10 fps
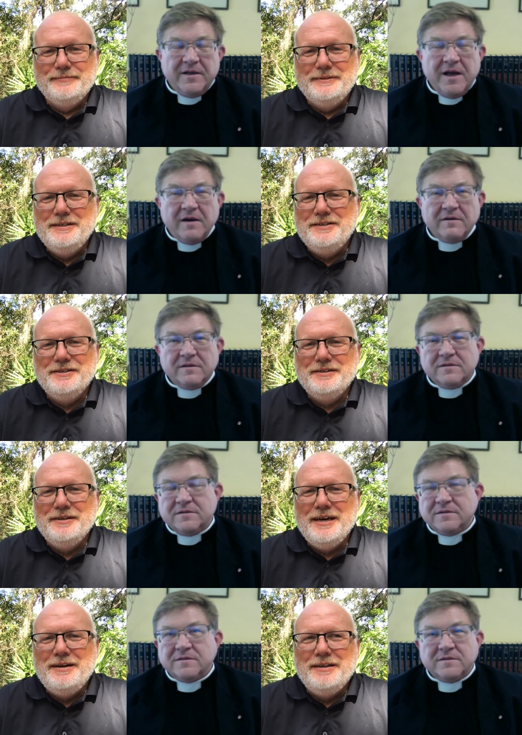Speaker 1: That's
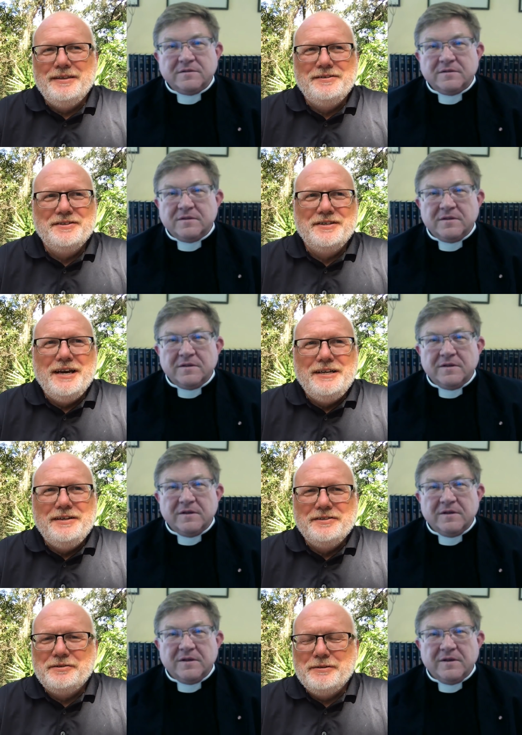uh, society
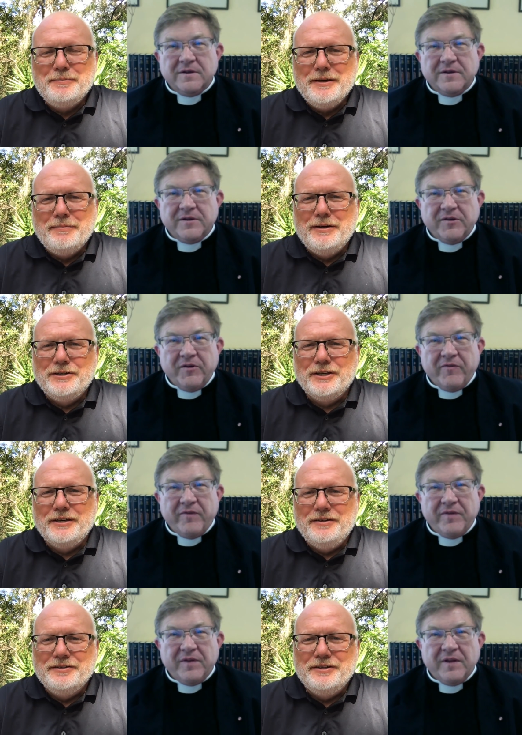doesn't respect marriage like
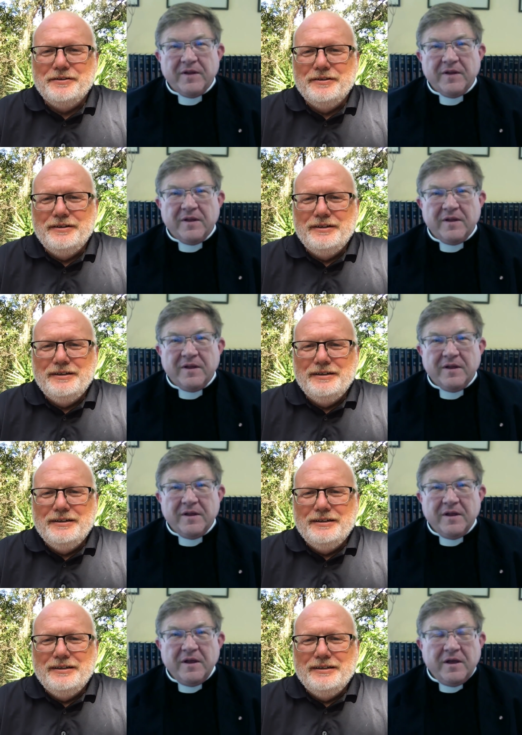it used to.
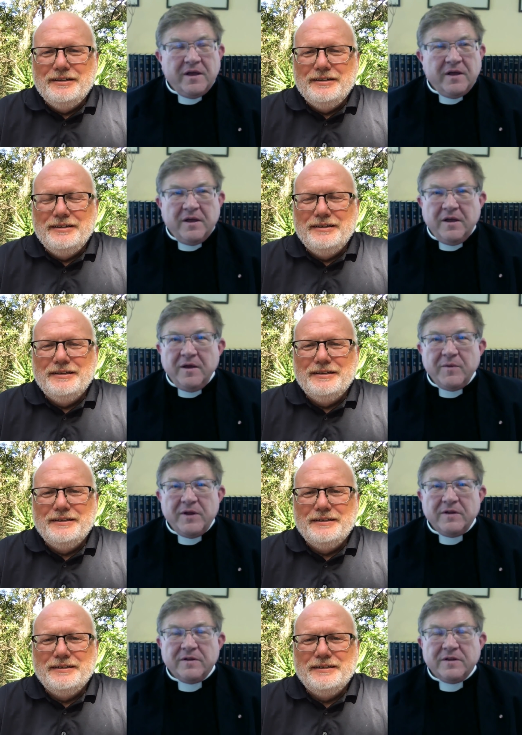
Speaker 2: I
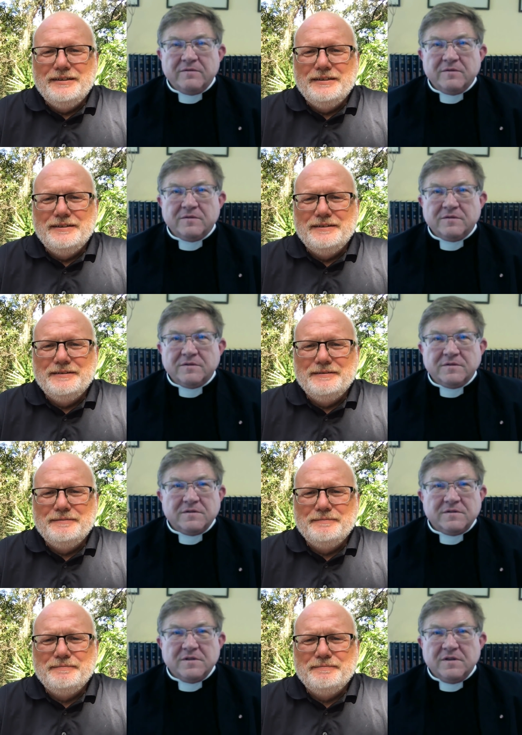mean,
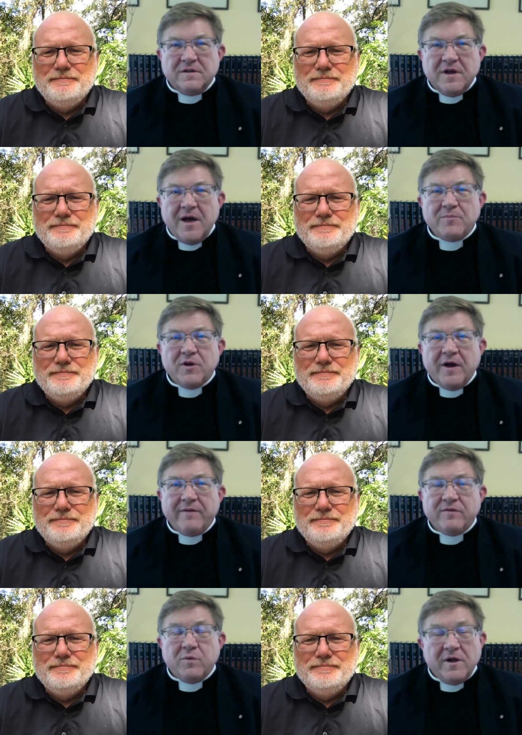I'm
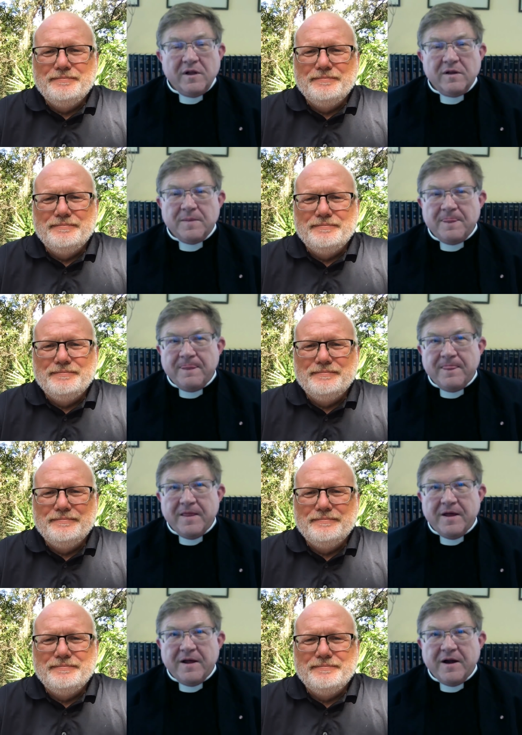I've well,
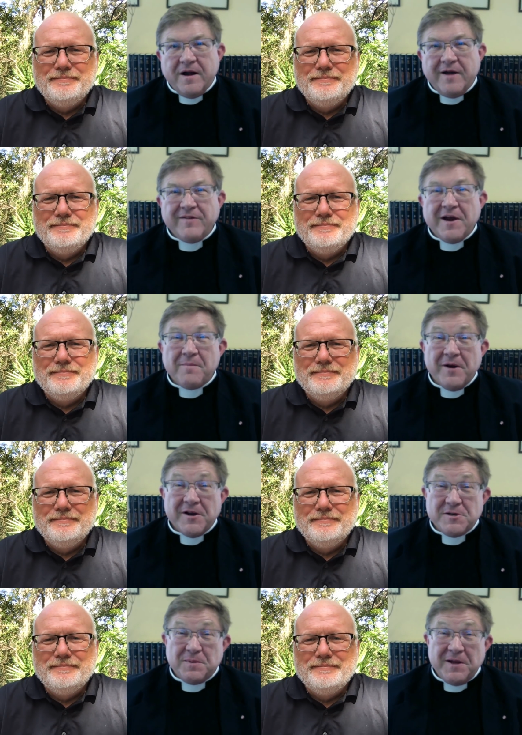I've got a
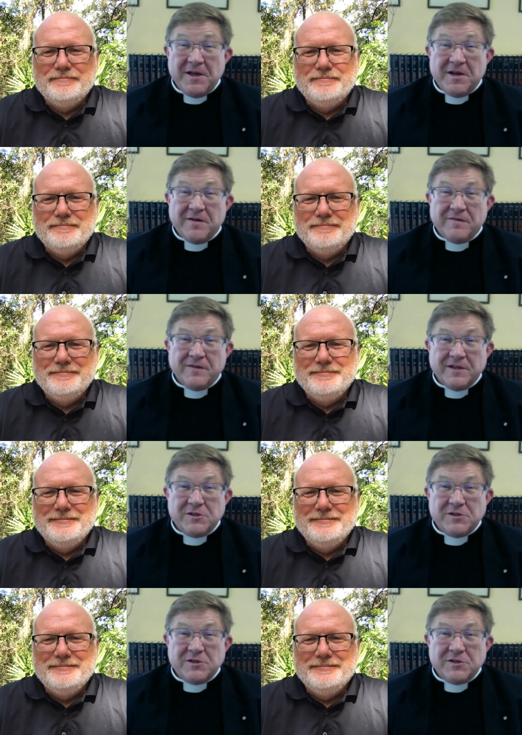marriage planned of uh,